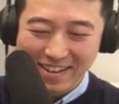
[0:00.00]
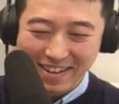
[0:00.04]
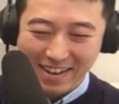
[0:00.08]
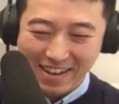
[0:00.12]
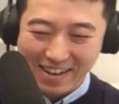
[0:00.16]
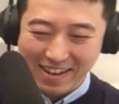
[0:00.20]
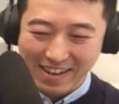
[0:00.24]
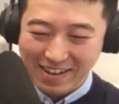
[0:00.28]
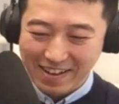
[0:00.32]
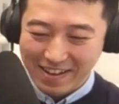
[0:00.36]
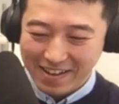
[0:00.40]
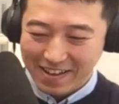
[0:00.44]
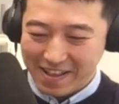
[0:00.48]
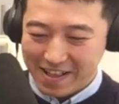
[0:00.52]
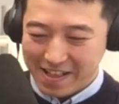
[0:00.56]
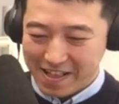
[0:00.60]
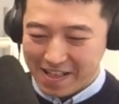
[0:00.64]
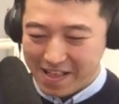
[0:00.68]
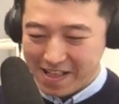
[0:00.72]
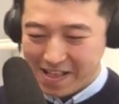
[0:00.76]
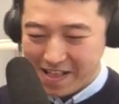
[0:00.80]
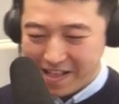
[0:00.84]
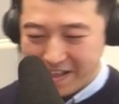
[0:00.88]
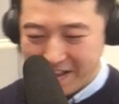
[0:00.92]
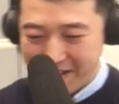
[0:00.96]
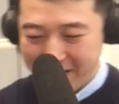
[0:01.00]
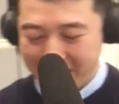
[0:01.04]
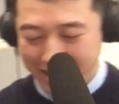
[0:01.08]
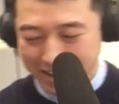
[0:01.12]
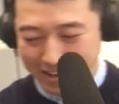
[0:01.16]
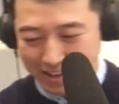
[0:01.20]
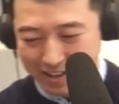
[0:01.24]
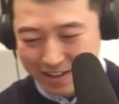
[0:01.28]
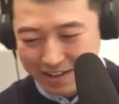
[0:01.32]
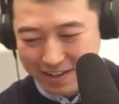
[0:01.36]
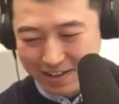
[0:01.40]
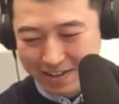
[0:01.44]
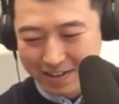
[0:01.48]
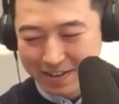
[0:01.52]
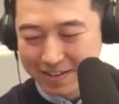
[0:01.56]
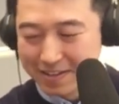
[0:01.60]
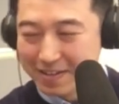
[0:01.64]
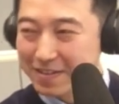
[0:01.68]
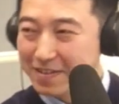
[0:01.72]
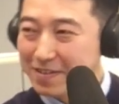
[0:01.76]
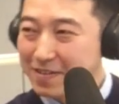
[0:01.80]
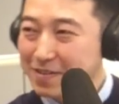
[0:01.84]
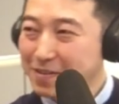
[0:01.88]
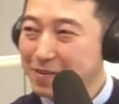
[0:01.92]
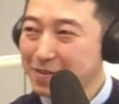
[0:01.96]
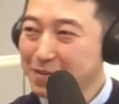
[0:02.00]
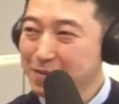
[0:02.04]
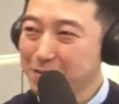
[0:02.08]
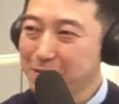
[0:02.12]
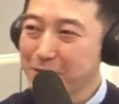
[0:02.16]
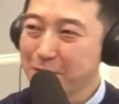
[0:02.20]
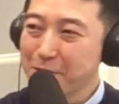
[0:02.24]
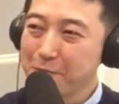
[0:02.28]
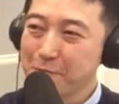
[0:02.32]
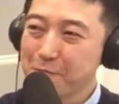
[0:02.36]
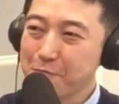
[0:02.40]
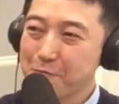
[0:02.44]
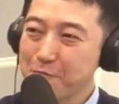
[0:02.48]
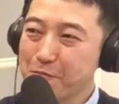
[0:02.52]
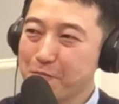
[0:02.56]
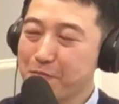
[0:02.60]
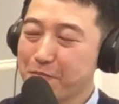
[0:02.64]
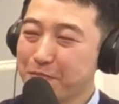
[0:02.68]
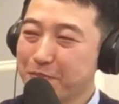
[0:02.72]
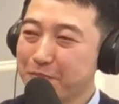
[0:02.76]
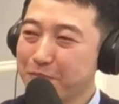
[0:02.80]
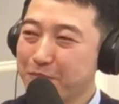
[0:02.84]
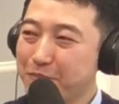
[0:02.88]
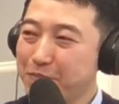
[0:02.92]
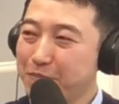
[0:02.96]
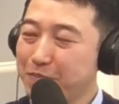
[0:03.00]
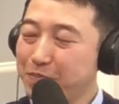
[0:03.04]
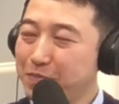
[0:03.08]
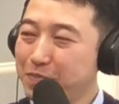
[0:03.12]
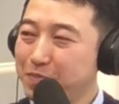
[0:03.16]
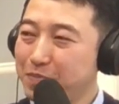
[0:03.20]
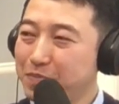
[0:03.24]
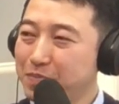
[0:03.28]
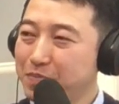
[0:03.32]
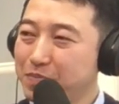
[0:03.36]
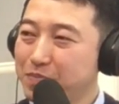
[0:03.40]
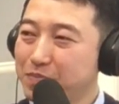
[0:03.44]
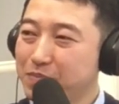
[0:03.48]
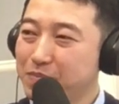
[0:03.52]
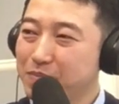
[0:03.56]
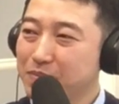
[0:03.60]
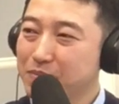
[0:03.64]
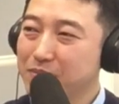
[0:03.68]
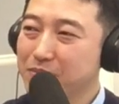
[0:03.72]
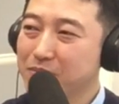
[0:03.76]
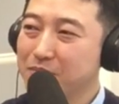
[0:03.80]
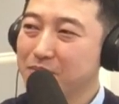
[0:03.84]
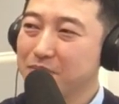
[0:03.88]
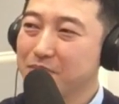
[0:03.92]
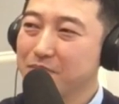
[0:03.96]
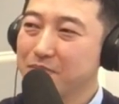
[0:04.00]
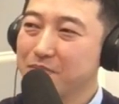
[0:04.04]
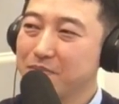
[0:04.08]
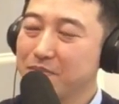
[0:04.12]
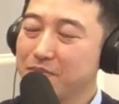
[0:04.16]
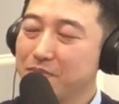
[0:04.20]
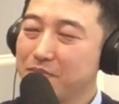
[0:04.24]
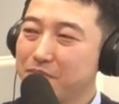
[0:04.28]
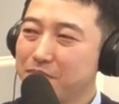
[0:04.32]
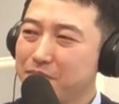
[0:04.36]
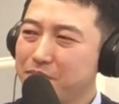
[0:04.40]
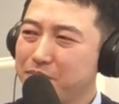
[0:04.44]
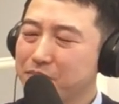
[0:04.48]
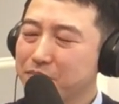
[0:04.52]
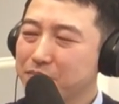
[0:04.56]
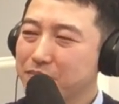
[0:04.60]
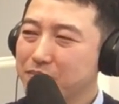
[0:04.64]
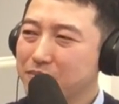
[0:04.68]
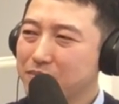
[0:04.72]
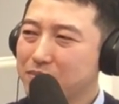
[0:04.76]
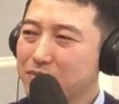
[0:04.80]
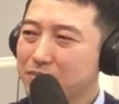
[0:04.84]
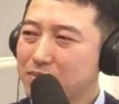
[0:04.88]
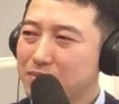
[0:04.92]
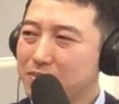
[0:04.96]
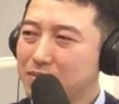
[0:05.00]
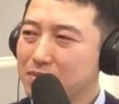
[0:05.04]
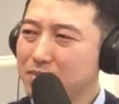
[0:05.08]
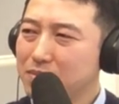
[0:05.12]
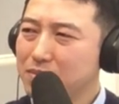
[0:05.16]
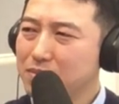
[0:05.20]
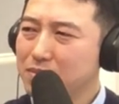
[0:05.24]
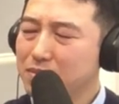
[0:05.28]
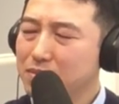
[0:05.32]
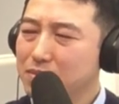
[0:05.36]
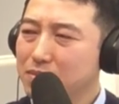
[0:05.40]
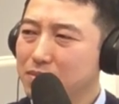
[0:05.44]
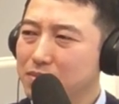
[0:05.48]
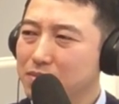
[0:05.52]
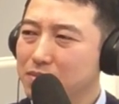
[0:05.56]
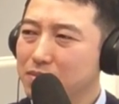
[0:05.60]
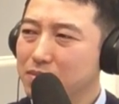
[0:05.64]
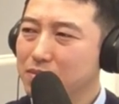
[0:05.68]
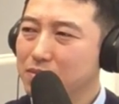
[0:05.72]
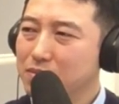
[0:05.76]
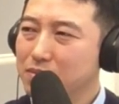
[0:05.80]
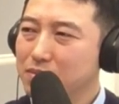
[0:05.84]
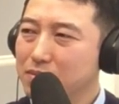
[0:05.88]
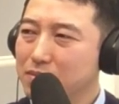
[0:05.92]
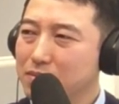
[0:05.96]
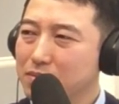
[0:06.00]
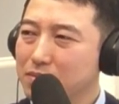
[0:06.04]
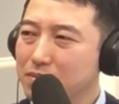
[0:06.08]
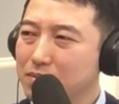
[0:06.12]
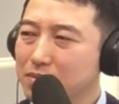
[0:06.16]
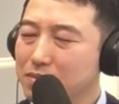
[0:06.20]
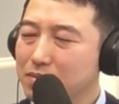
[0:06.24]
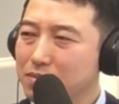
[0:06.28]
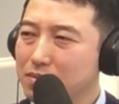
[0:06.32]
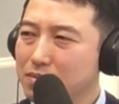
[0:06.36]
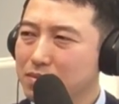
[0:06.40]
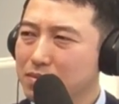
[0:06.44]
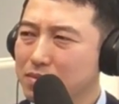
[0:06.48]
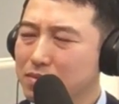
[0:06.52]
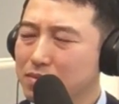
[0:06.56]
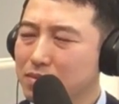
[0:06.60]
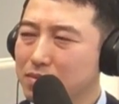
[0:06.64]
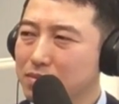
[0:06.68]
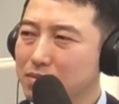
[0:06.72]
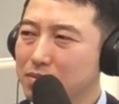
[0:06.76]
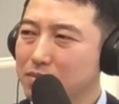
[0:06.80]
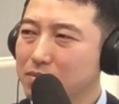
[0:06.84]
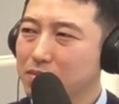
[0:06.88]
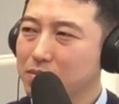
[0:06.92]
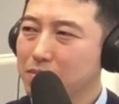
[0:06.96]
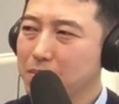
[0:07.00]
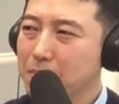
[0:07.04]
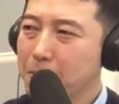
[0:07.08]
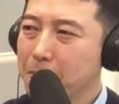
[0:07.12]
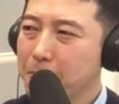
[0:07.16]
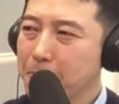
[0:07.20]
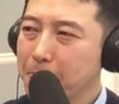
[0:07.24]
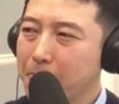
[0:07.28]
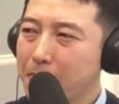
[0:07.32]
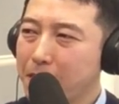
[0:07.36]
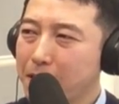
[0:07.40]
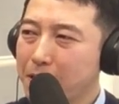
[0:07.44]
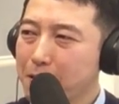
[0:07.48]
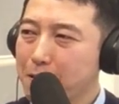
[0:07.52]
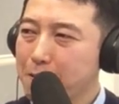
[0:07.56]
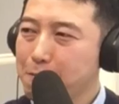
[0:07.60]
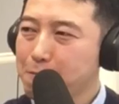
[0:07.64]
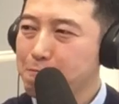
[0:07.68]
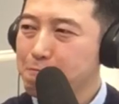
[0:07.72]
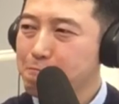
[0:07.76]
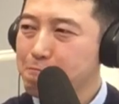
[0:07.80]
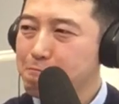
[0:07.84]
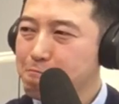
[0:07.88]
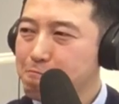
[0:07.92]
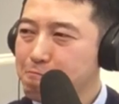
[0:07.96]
The person shown says nothing.